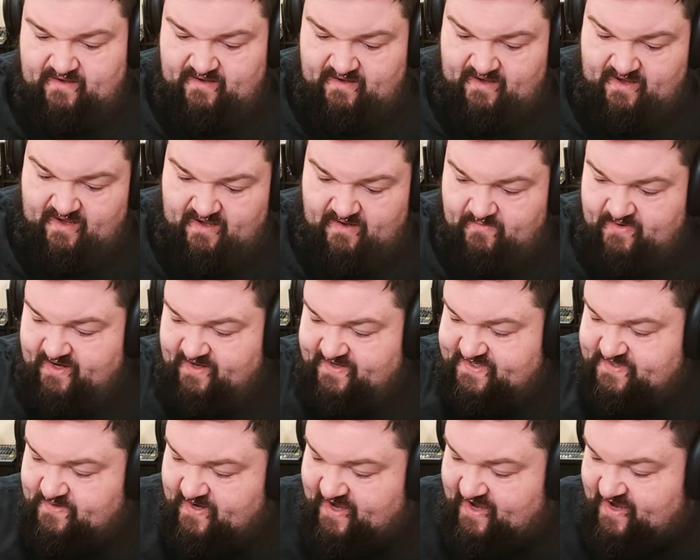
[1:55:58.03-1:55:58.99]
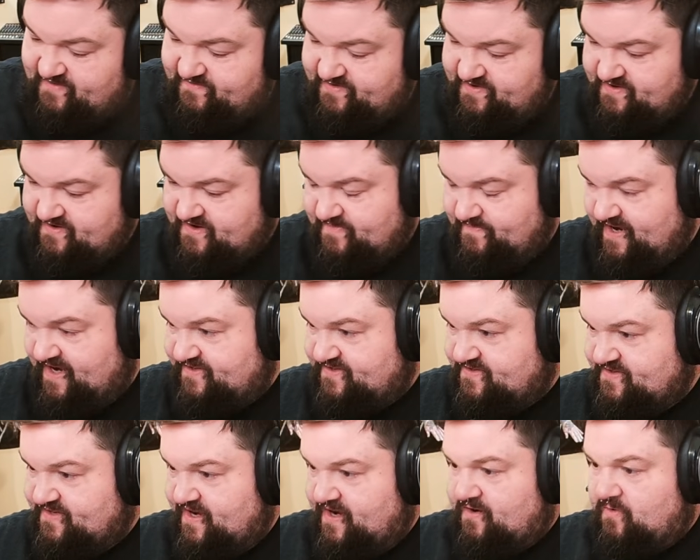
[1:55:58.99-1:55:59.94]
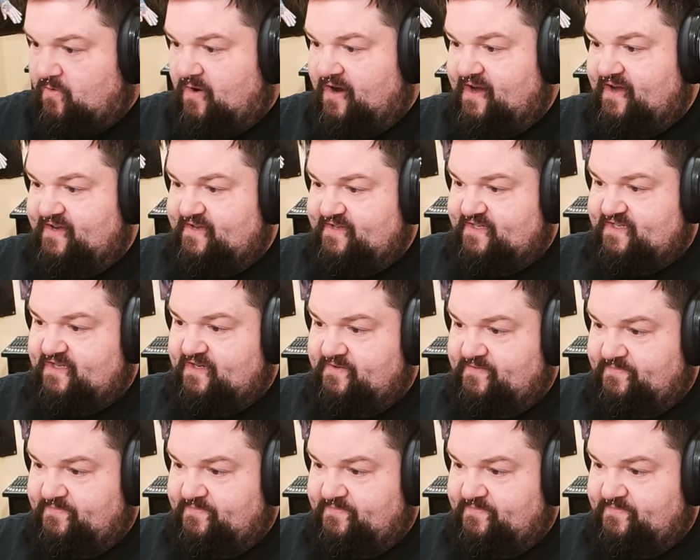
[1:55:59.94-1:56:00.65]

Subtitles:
What else do I have here, commander deck-wise?